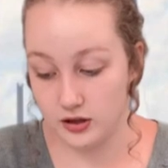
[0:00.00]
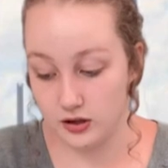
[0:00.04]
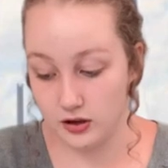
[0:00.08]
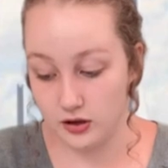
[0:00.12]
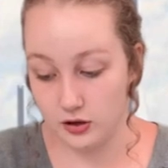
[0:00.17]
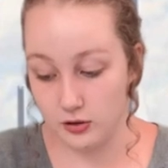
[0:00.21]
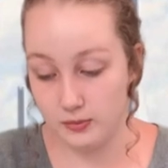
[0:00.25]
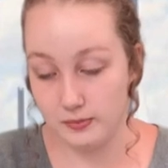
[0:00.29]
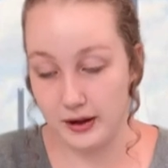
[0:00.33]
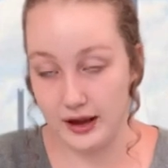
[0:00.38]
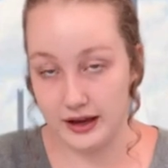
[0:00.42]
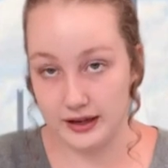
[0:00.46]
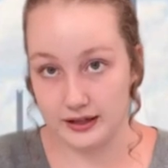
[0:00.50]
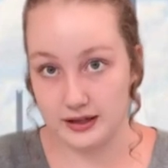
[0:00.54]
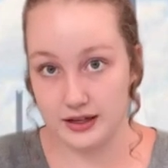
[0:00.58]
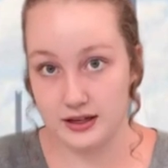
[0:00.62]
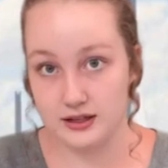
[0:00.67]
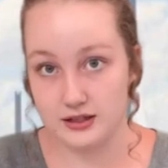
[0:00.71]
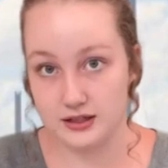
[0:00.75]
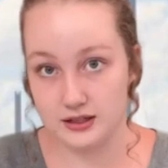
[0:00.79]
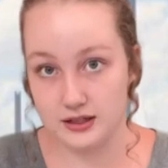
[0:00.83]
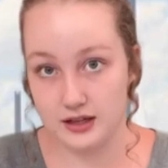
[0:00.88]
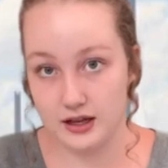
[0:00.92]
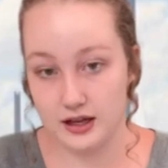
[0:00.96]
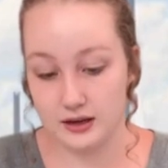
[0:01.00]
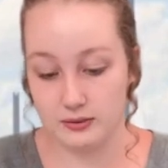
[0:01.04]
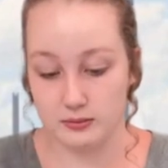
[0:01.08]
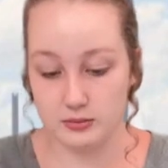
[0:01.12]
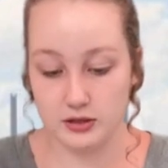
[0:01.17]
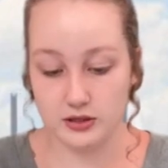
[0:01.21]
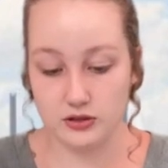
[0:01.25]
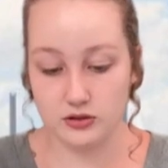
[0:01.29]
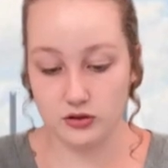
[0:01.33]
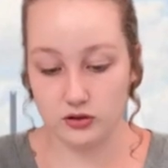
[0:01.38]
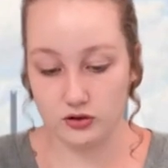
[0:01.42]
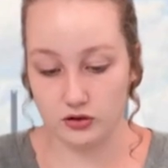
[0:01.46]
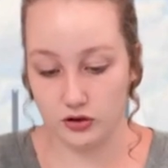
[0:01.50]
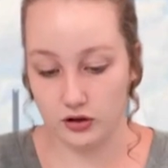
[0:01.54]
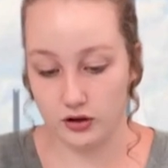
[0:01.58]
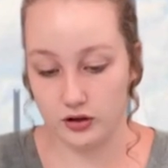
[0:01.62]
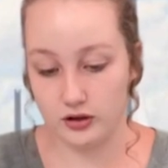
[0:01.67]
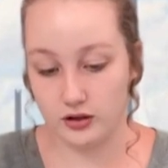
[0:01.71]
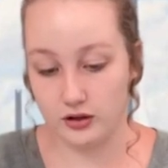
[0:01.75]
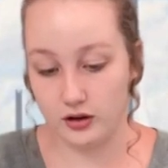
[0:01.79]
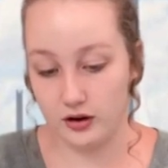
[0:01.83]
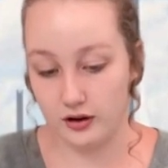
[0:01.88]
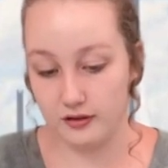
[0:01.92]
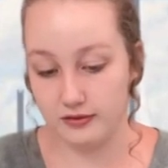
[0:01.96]
your magnet can be turned on
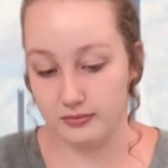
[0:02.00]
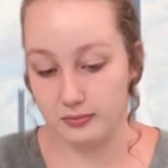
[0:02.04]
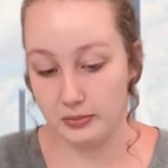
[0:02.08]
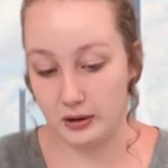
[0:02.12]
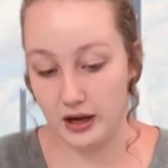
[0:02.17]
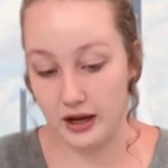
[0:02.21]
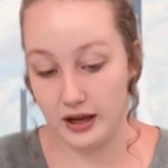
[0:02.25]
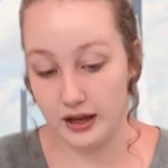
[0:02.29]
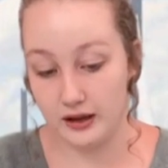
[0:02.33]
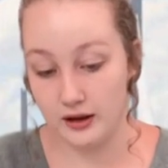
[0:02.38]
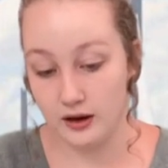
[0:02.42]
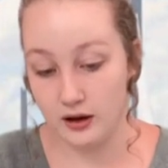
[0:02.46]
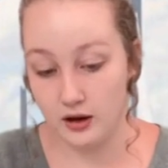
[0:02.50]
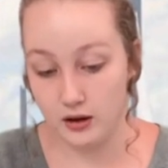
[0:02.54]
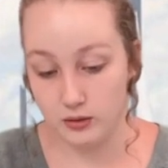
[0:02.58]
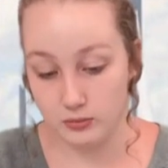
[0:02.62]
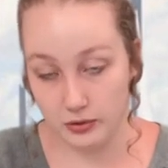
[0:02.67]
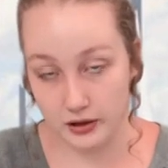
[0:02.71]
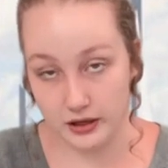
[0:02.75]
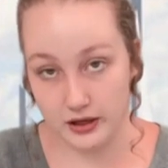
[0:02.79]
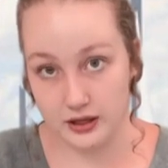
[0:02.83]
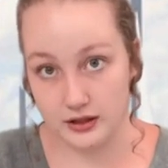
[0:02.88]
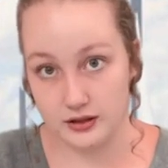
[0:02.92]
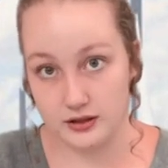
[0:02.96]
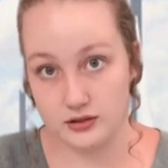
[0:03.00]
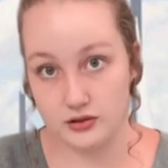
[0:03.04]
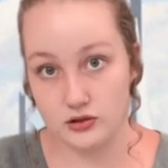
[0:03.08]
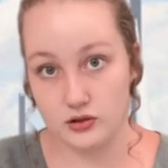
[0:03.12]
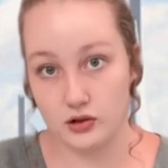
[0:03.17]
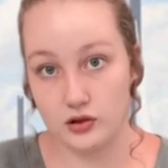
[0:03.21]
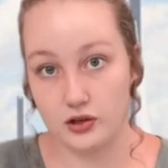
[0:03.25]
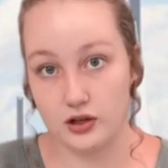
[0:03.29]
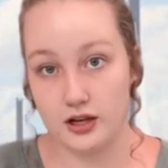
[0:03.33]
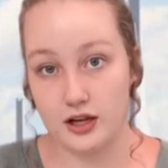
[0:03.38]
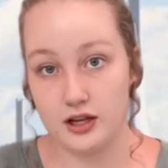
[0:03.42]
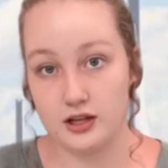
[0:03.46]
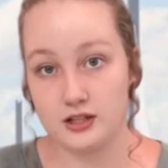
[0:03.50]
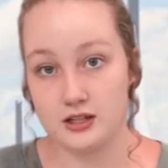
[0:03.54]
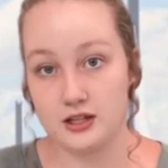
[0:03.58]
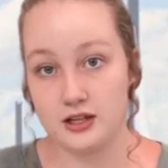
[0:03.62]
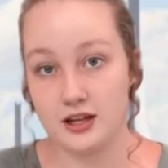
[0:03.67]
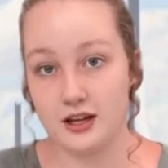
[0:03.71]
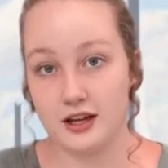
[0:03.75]
and off by breaking the circuit.